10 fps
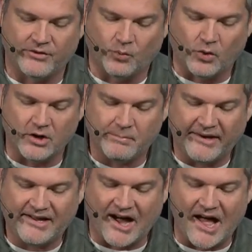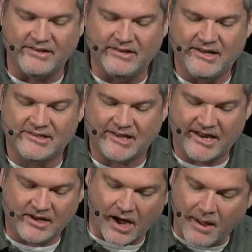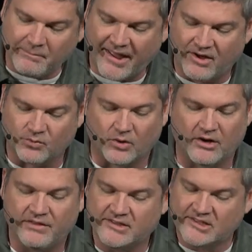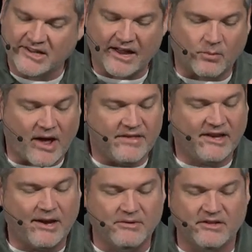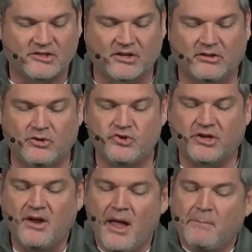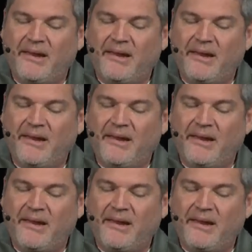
The word begotten is a compound word, and this is kind of why they came to this conclusion,